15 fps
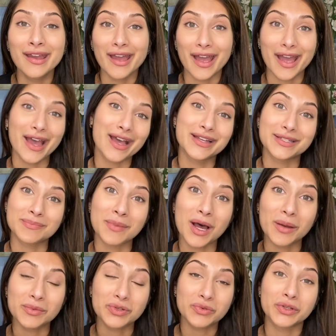as
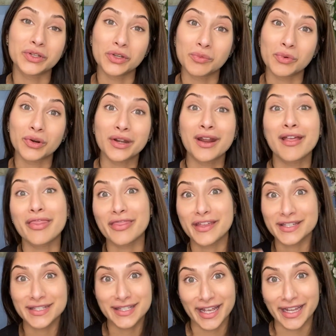mom to a newborn the
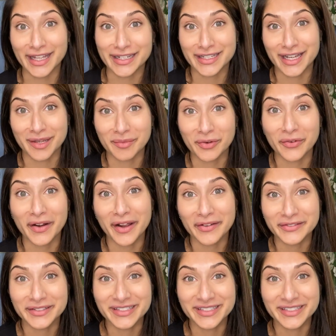second time around.